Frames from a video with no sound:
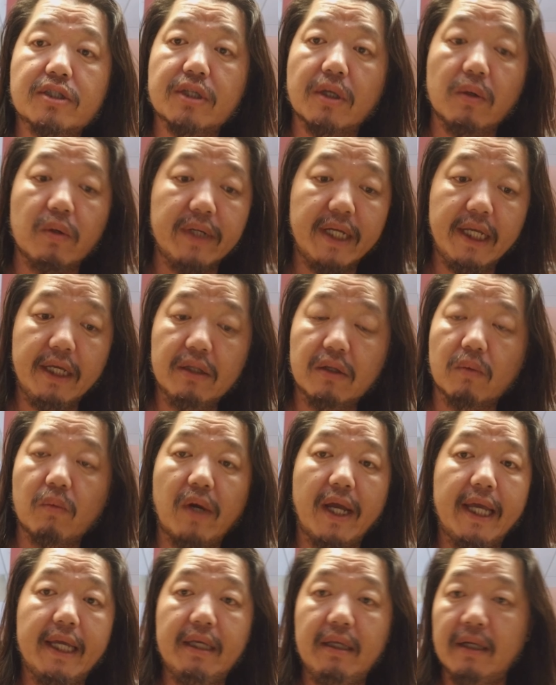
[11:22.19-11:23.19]
So either
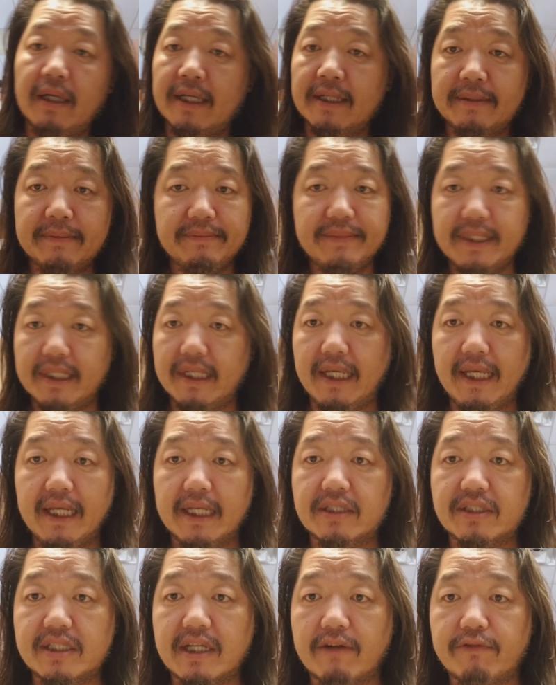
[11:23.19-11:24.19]
way,
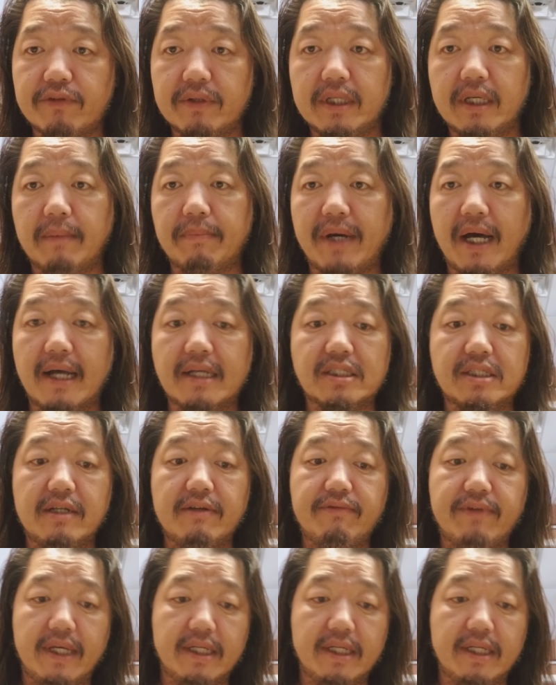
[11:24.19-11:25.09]
it's definitely a positive.